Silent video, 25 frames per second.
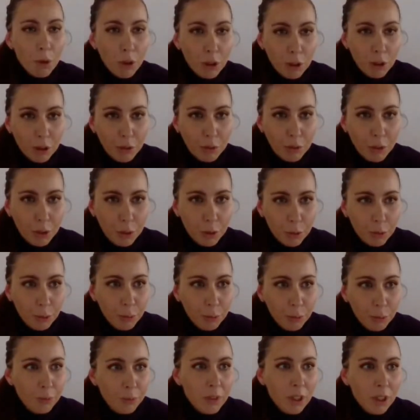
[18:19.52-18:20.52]
point of
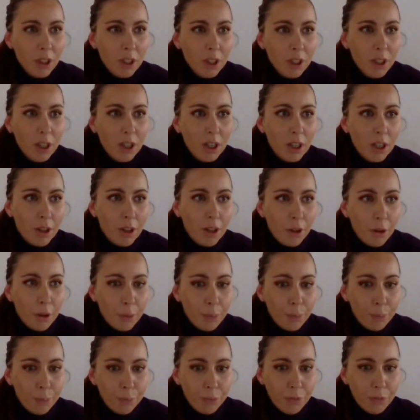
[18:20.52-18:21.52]
view.
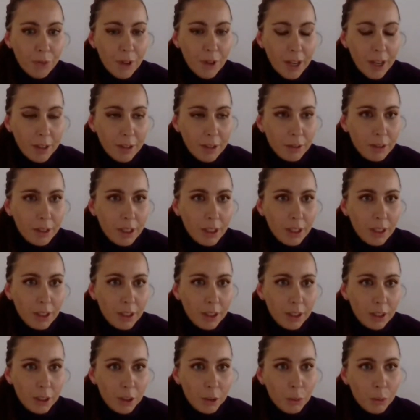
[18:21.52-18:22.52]

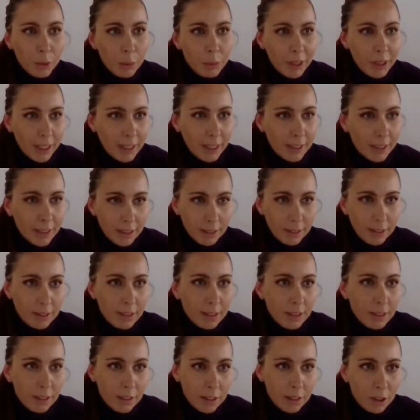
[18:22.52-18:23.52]
Finally, it will be asserted
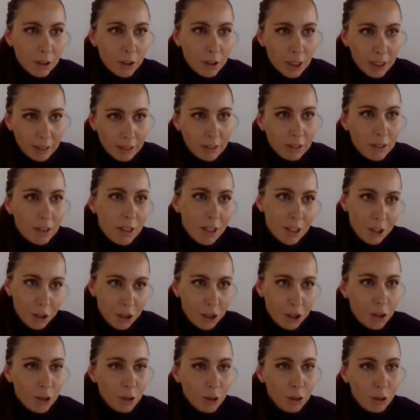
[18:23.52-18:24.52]
that not the
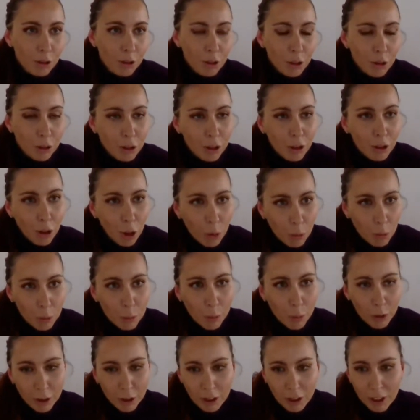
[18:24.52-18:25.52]
national nor the
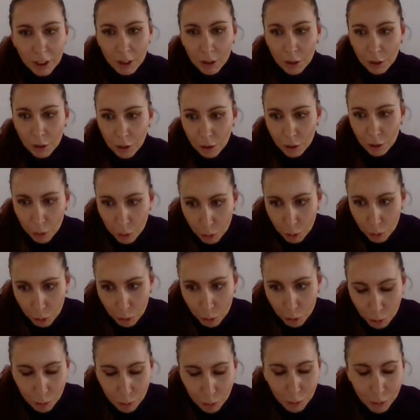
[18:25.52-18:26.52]
global
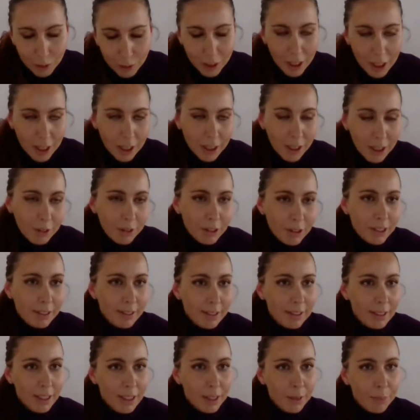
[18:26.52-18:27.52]
tools are
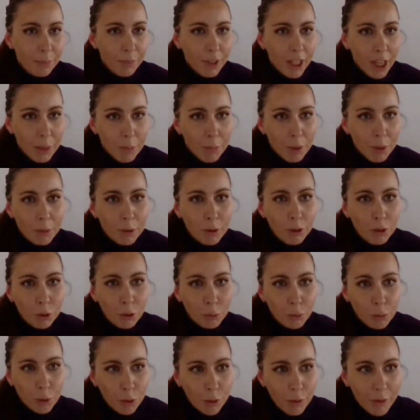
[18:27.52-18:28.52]
currently capable of
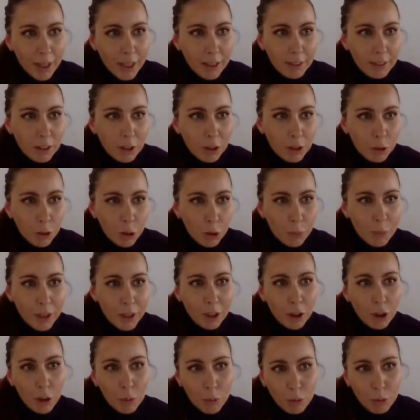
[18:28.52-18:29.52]
providing
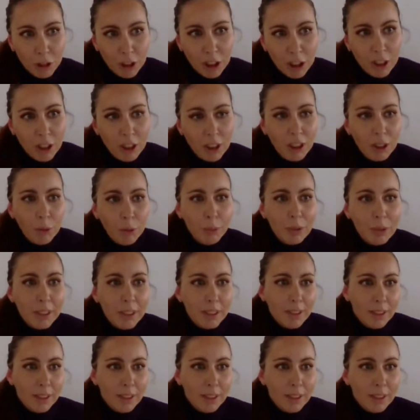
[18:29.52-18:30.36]
the community with